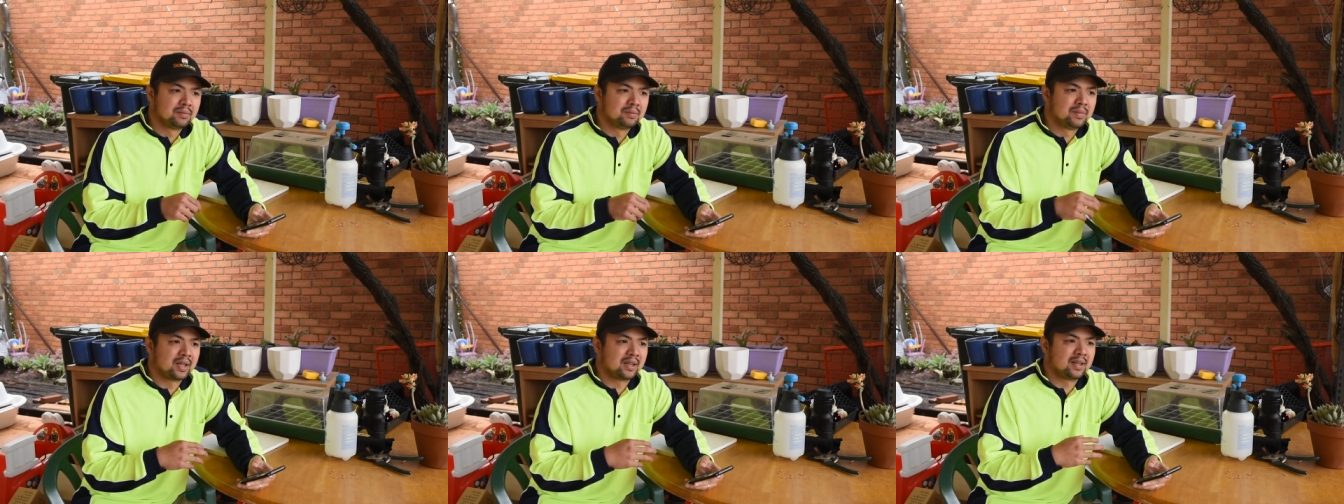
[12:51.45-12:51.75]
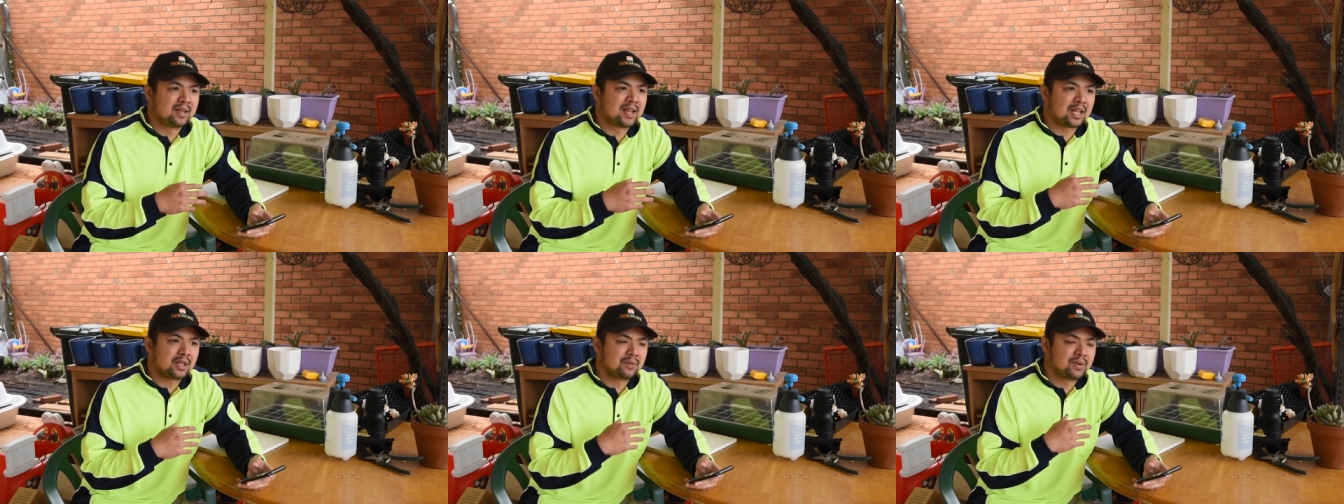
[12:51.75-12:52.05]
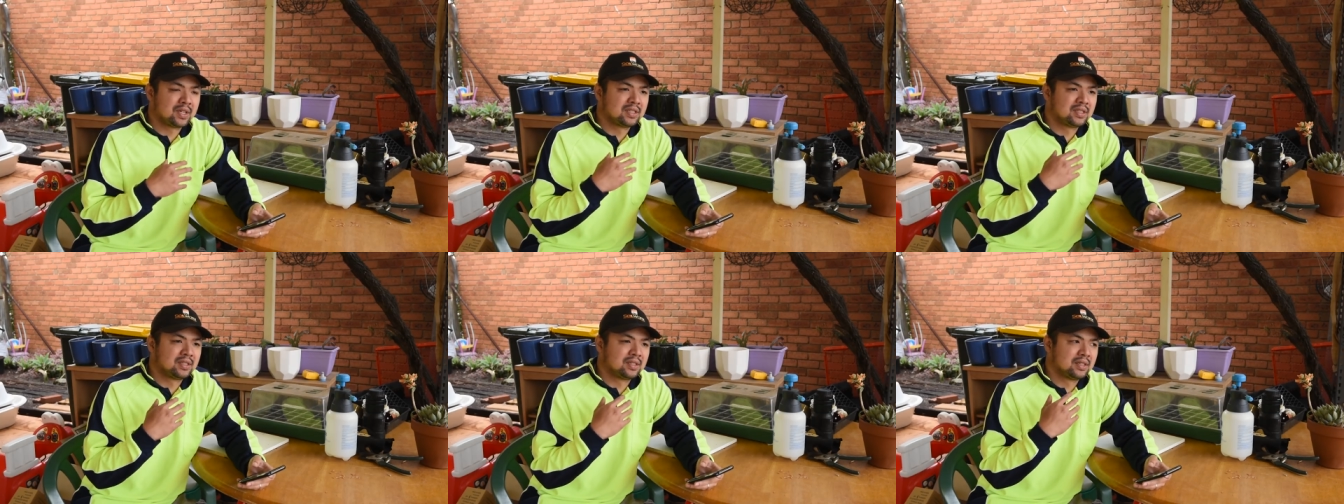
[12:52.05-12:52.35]
but that
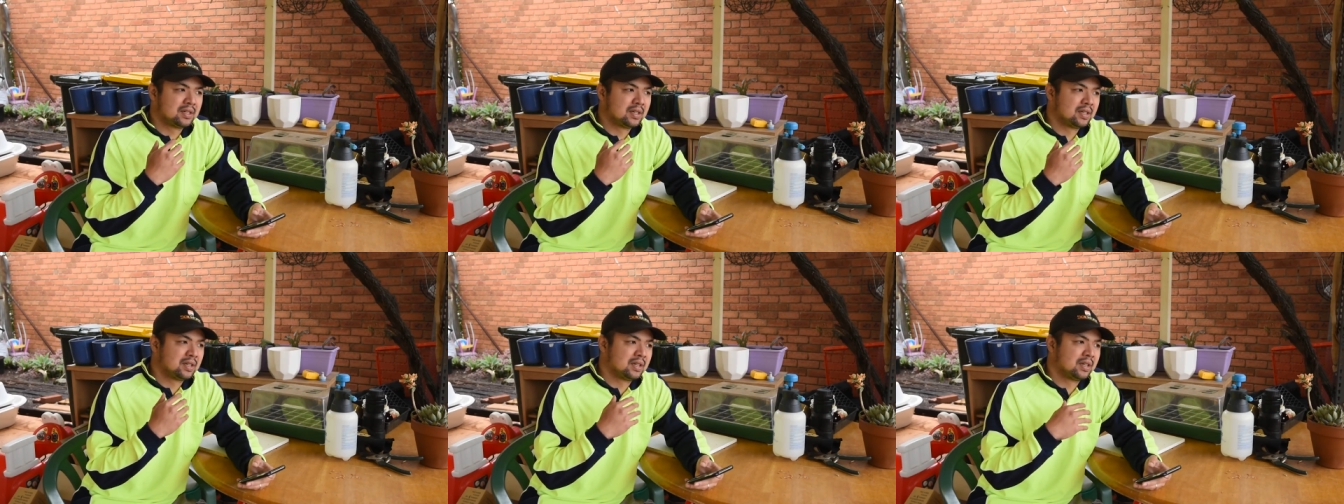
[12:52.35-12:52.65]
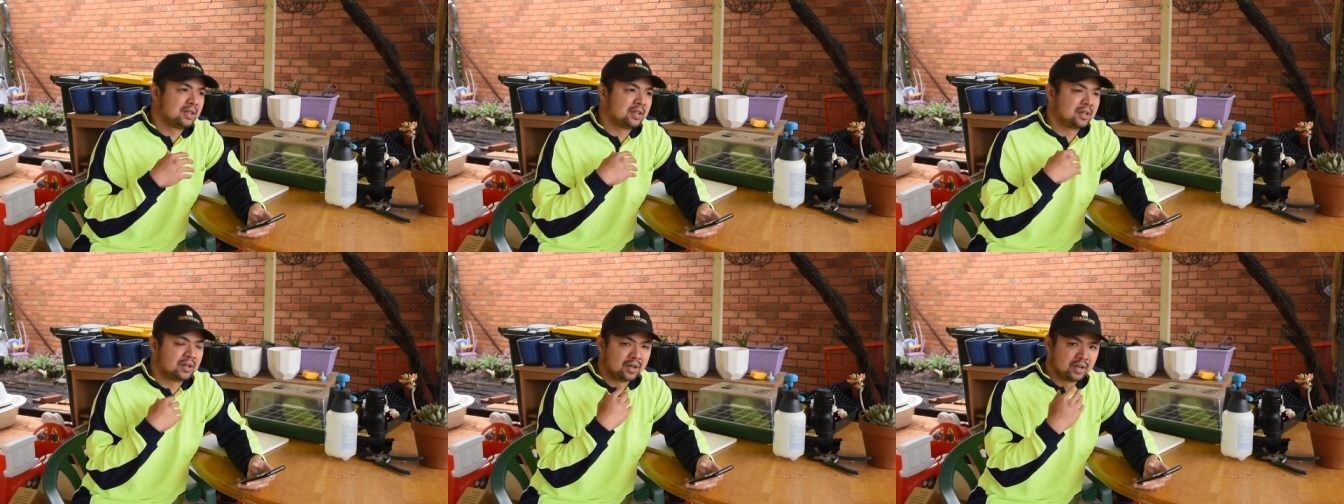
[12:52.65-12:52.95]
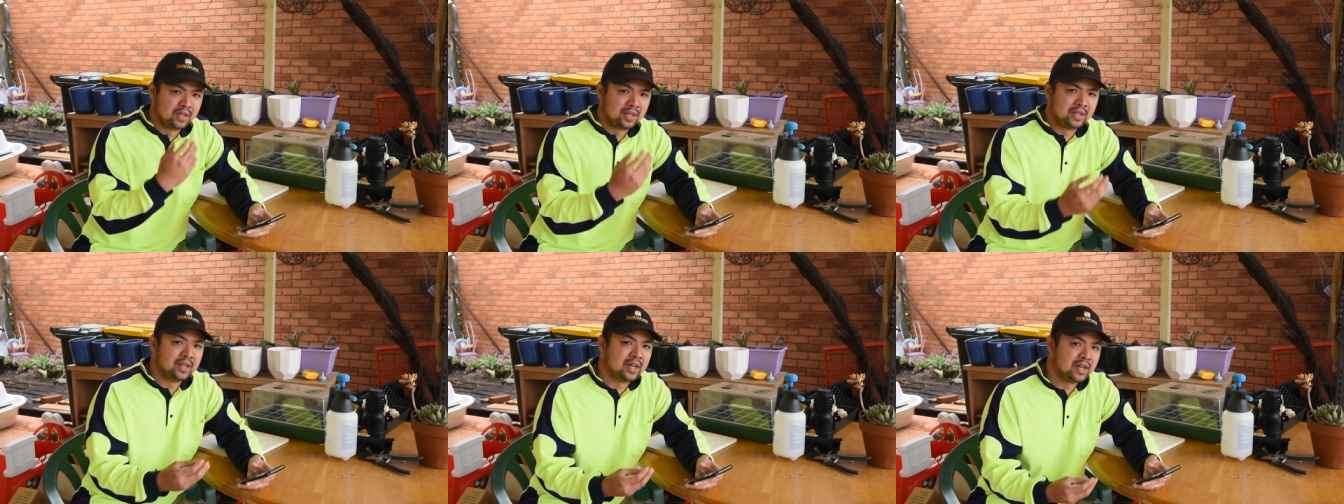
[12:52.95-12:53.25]
was uh, the
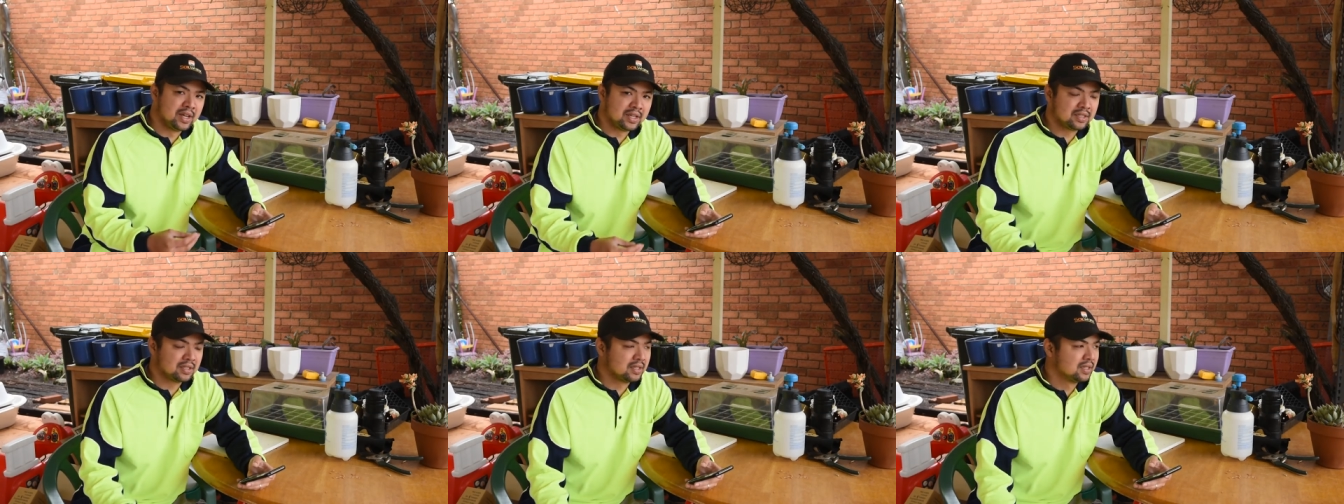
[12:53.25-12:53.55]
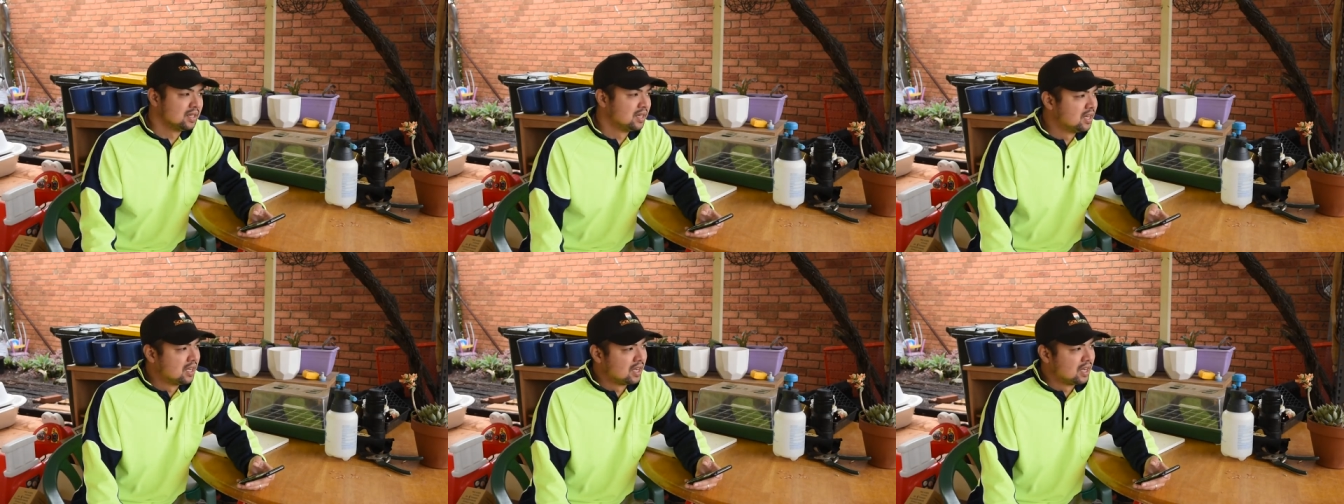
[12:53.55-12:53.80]
early days.